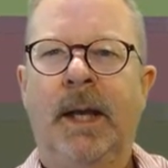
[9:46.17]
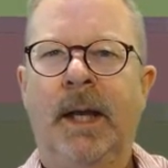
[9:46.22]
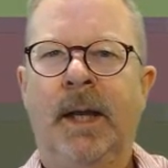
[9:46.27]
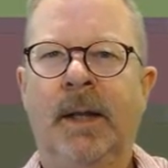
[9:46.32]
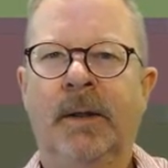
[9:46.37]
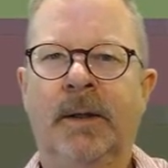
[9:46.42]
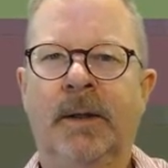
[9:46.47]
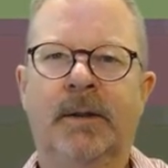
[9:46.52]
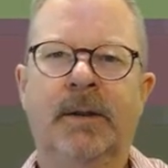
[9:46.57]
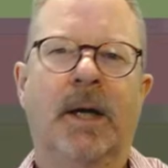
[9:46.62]

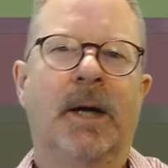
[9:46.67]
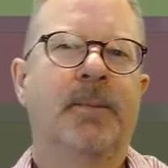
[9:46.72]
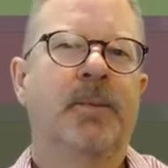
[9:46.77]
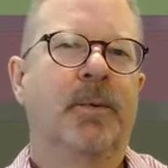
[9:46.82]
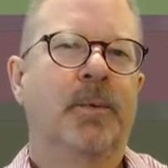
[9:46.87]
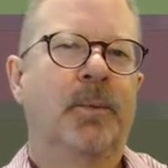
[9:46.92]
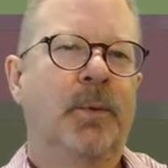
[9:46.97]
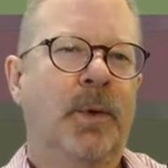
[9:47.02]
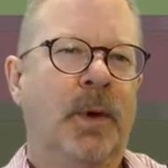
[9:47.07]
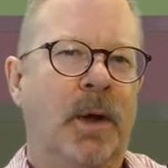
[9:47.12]
And the
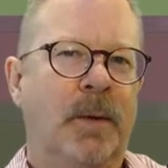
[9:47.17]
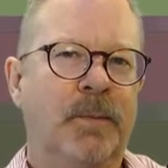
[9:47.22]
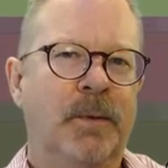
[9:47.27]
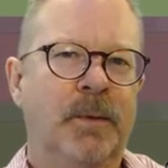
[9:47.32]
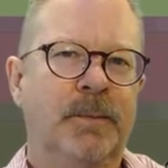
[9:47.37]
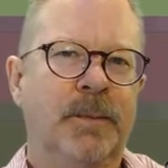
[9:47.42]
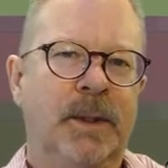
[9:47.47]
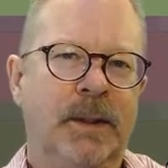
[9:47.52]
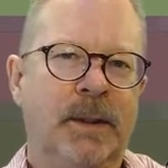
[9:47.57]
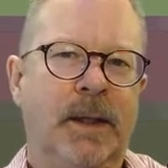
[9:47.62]
type of
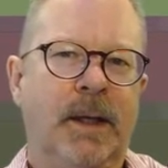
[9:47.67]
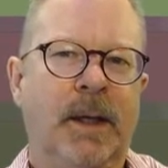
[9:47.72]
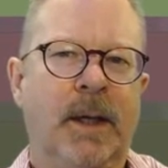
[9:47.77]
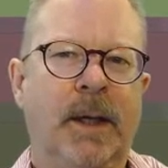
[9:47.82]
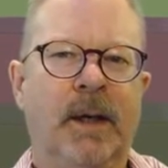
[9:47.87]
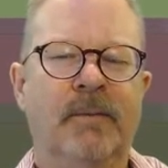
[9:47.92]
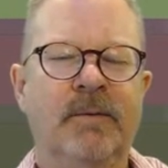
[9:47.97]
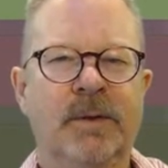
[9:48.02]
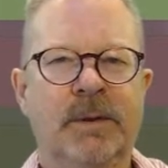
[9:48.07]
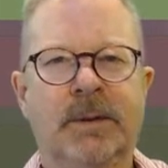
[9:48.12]
problem that they
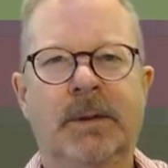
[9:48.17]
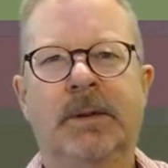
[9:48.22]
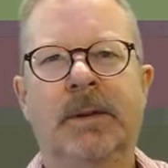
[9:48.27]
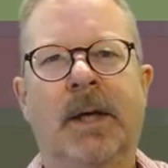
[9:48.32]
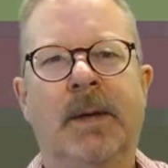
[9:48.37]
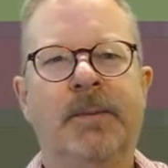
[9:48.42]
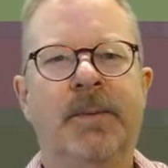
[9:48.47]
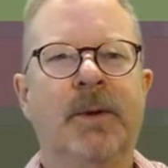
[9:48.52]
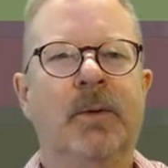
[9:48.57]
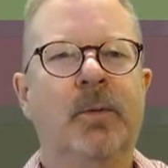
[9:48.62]
have is the
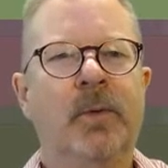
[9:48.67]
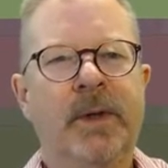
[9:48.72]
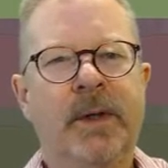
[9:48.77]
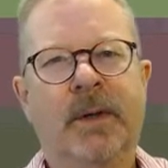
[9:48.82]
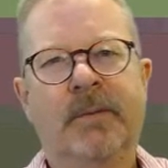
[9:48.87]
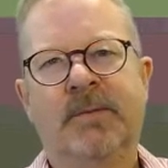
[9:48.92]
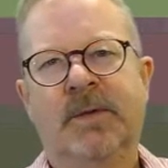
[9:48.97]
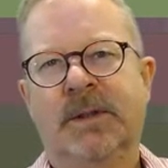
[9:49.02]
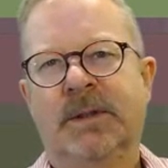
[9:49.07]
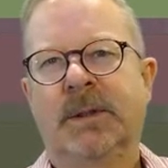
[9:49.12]
type that we
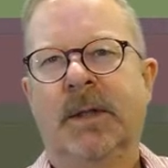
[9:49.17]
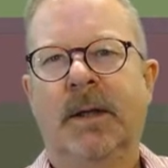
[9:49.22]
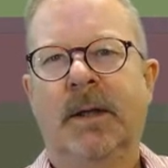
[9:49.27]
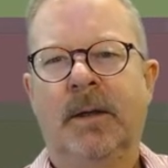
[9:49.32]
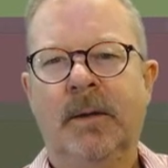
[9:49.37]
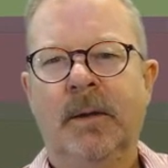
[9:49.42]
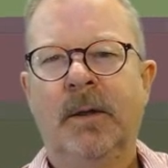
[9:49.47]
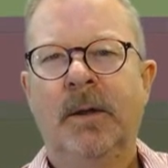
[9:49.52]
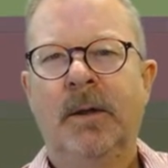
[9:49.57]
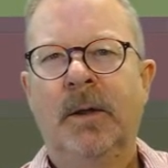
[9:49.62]
have
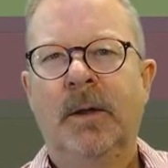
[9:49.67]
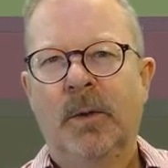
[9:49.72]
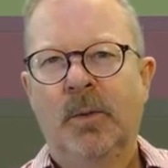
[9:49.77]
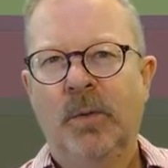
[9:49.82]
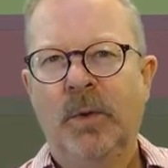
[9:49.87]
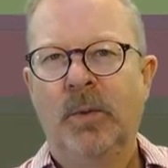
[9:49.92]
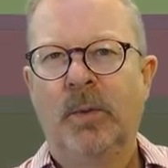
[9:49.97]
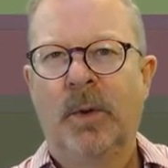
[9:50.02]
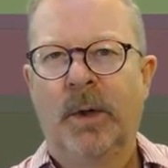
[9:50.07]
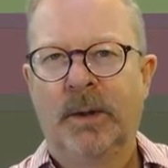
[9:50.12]
decided
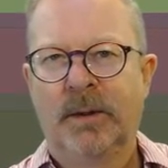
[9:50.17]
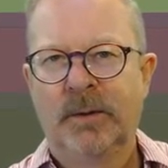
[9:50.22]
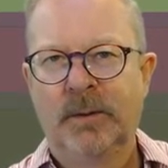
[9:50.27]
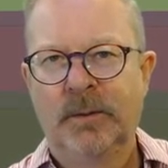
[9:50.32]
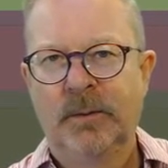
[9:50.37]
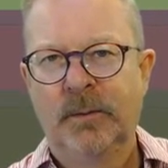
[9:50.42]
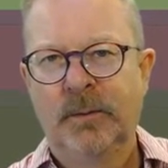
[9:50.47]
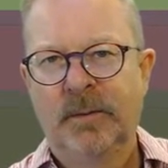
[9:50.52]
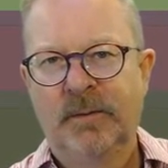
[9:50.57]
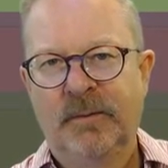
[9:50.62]
we want
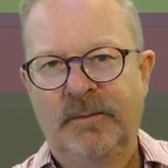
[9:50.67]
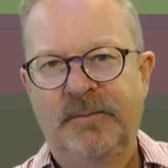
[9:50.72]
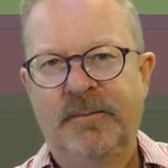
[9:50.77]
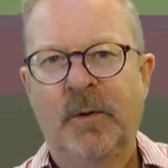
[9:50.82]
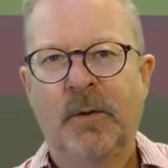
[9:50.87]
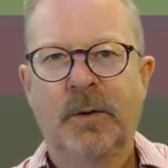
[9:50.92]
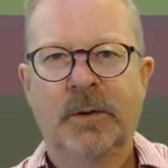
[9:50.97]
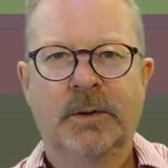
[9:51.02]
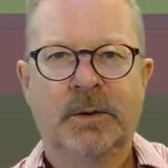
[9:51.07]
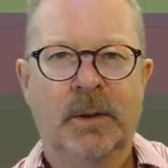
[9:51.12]
to
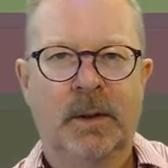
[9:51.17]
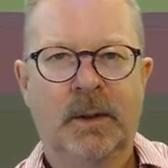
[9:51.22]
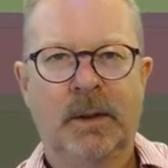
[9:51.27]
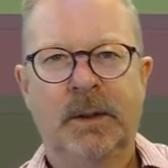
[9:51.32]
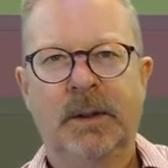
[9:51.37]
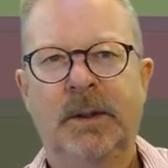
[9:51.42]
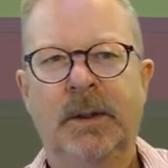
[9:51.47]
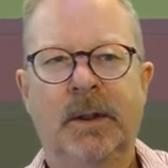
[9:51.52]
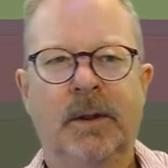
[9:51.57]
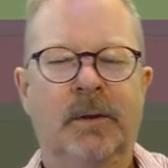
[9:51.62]
focus
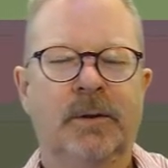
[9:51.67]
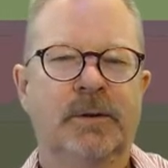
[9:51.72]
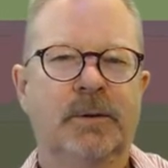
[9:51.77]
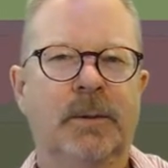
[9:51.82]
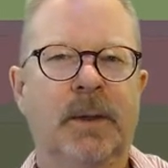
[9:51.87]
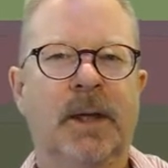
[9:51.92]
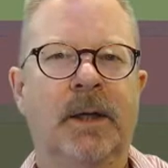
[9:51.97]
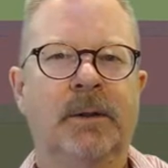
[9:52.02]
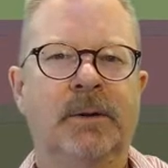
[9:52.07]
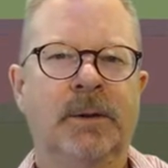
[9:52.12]
on in our
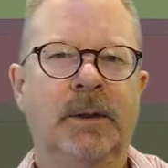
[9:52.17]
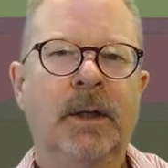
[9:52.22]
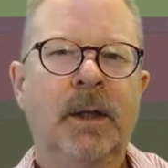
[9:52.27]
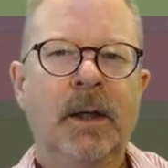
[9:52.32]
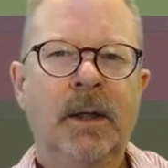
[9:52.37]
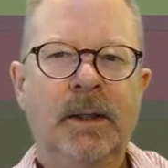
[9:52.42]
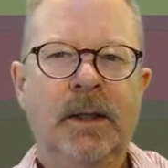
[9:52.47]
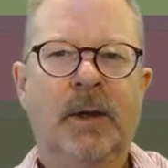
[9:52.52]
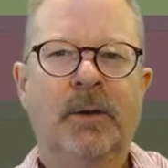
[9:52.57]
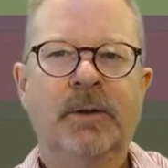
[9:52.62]
strategy.
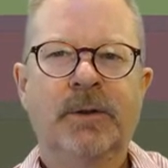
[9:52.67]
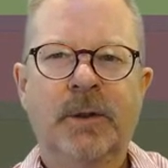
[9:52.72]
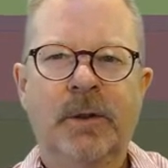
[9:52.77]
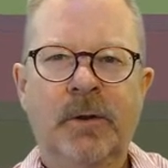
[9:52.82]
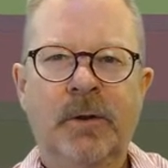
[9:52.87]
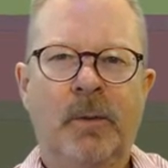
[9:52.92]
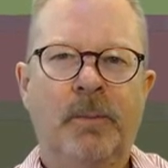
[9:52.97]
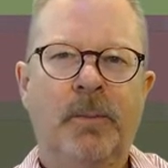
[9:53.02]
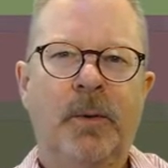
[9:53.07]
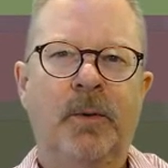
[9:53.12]
Now, this
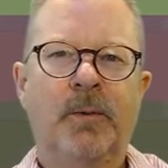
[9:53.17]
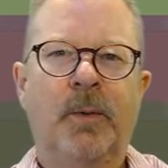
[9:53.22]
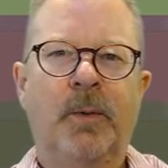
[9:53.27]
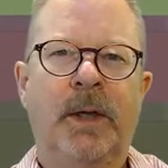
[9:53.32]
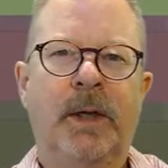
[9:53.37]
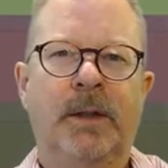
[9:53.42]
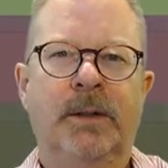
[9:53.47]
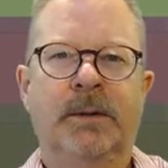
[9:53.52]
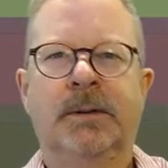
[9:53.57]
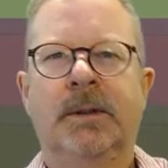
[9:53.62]
can go both
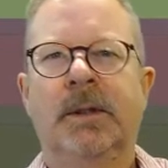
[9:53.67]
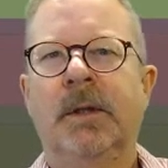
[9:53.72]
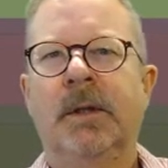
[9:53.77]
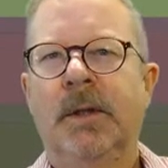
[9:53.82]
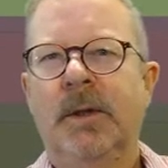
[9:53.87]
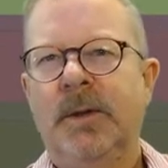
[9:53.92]
ways.